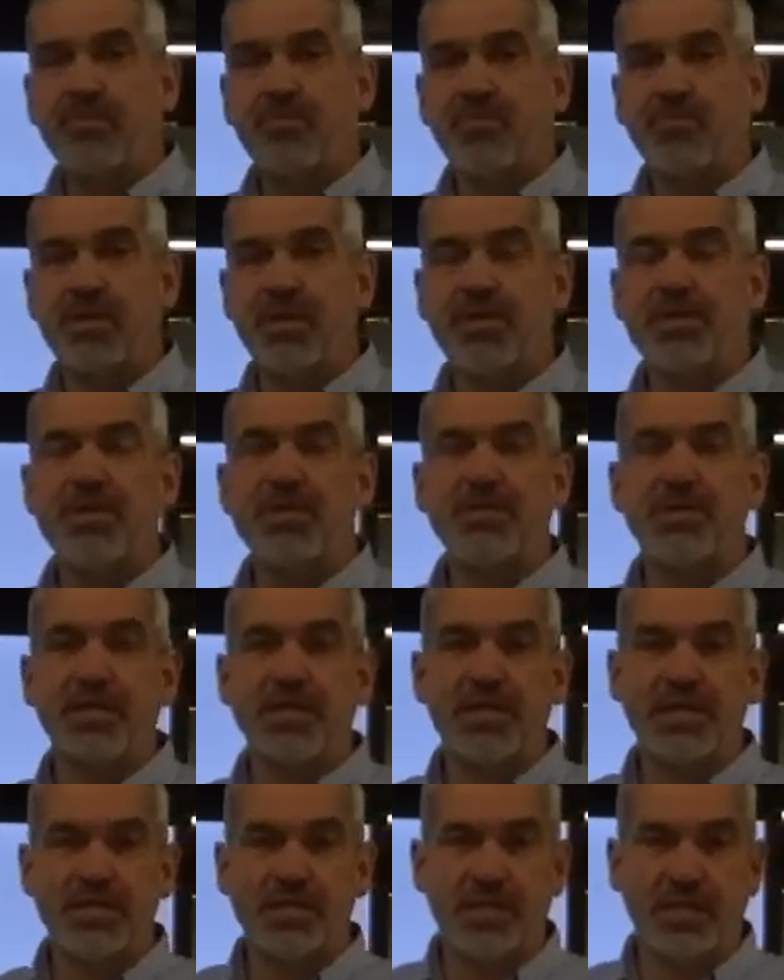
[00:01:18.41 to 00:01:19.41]
with the
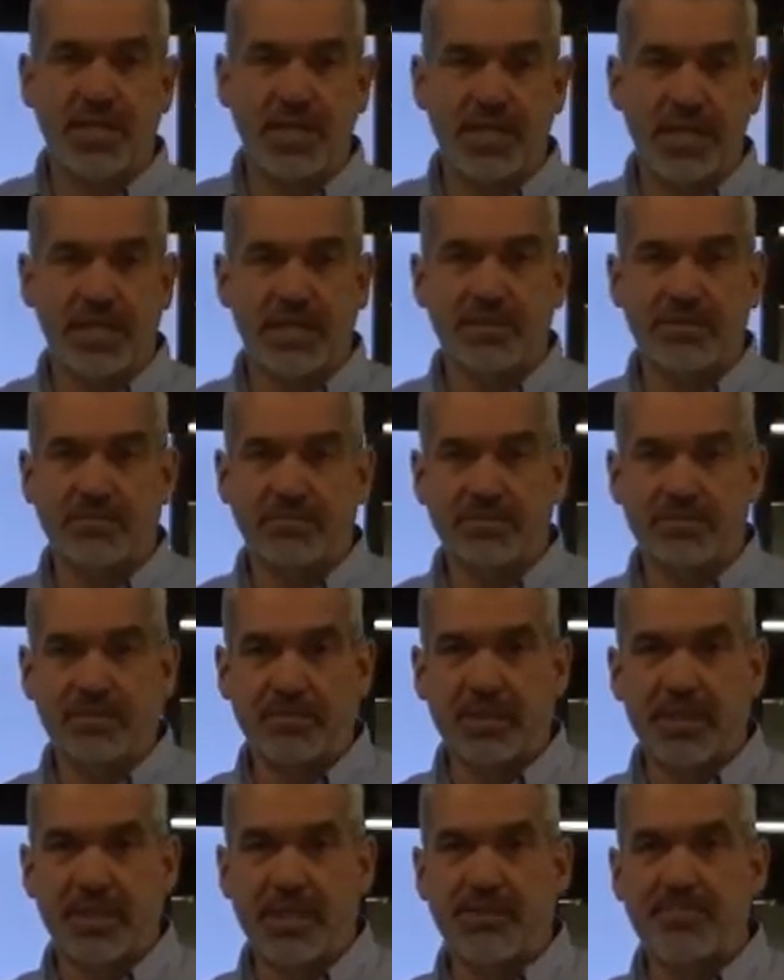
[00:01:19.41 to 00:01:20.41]
disconnect,
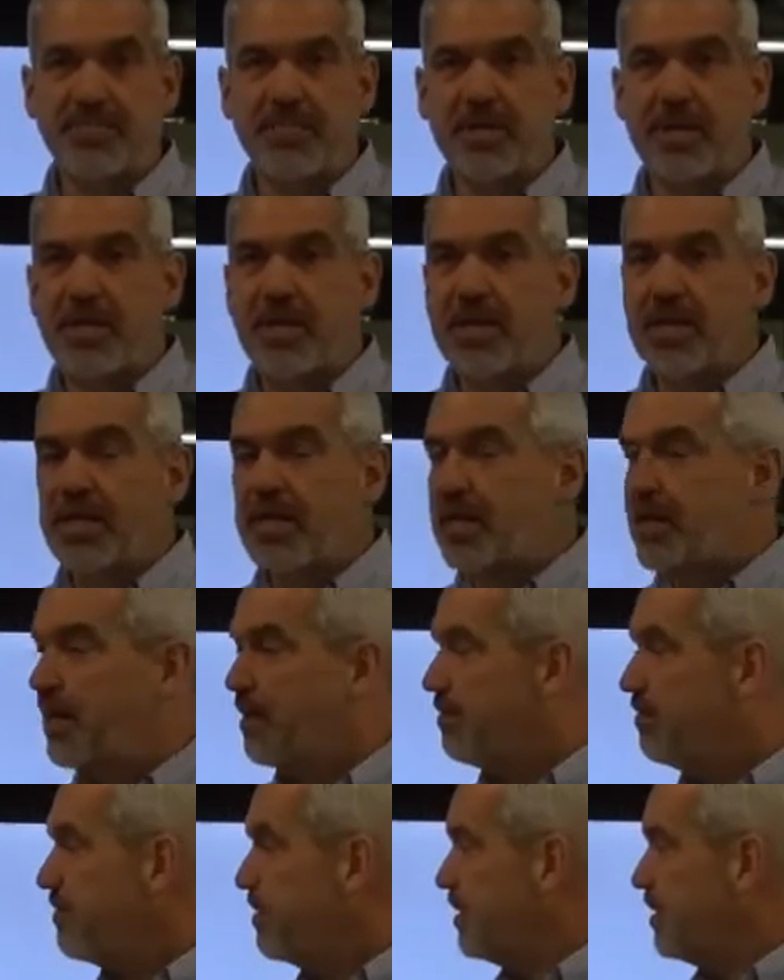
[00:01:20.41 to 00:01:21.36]
okay? Now,